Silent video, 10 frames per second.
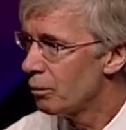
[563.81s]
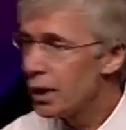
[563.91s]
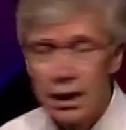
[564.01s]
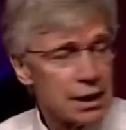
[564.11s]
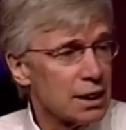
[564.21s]

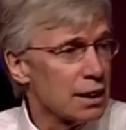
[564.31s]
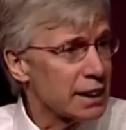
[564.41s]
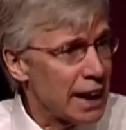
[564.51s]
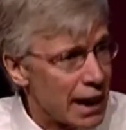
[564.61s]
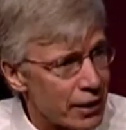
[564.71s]
Because
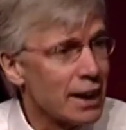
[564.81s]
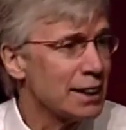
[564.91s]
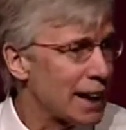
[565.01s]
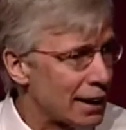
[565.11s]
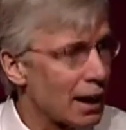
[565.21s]
caring
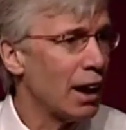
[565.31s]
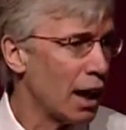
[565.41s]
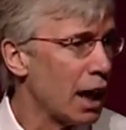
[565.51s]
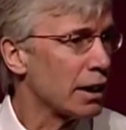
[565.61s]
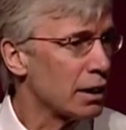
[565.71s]
is at the
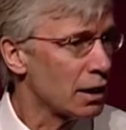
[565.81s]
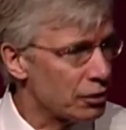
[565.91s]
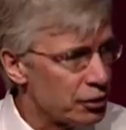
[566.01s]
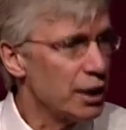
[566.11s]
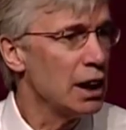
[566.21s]
heart
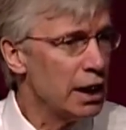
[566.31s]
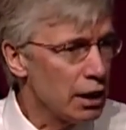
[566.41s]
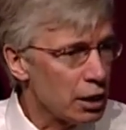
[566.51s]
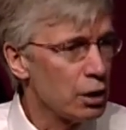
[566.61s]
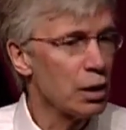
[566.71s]
of really
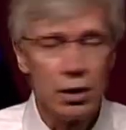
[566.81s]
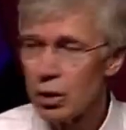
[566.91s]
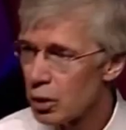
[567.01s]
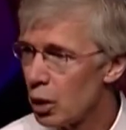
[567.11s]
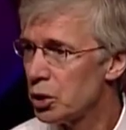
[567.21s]
good
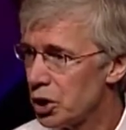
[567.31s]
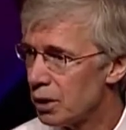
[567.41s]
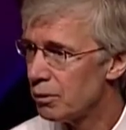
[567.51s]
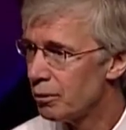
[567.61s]
coaching.